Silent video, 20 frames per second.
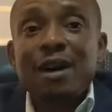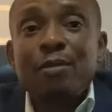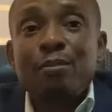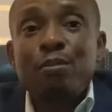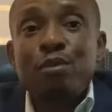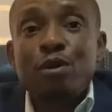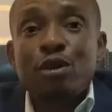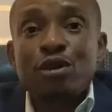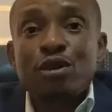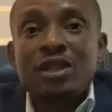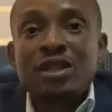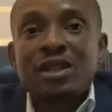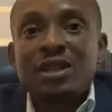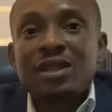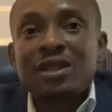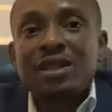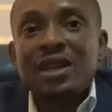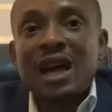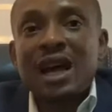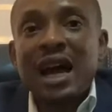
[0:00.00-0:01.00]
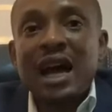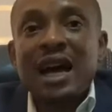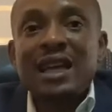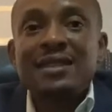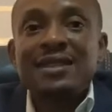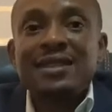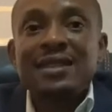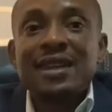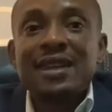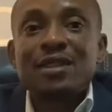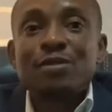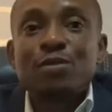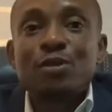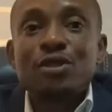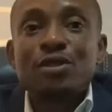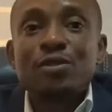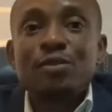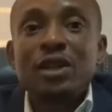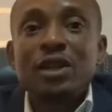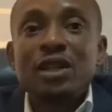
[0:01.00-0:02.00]
board has the
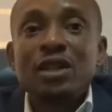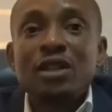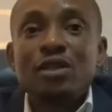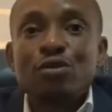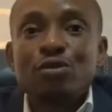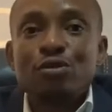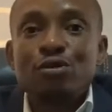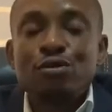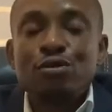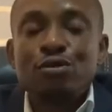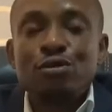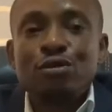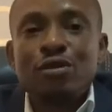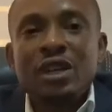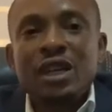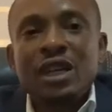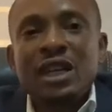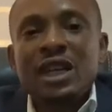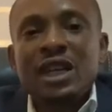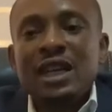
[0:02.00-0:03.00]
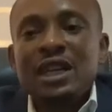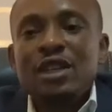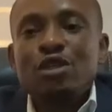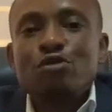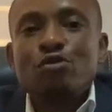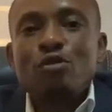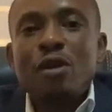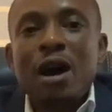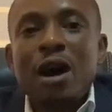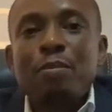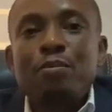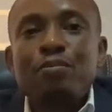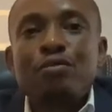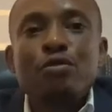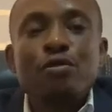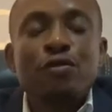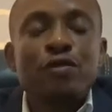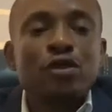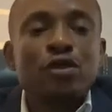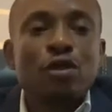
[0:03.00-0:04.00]
responsibility to do is to
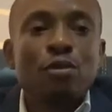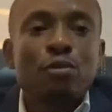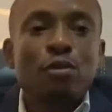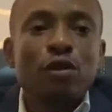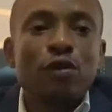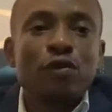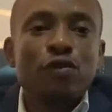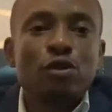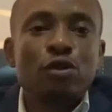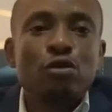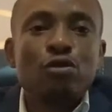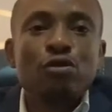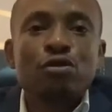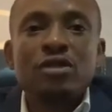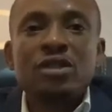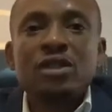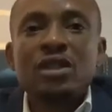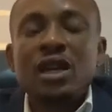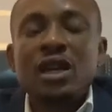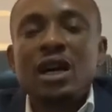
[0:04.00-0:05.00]
approve some of those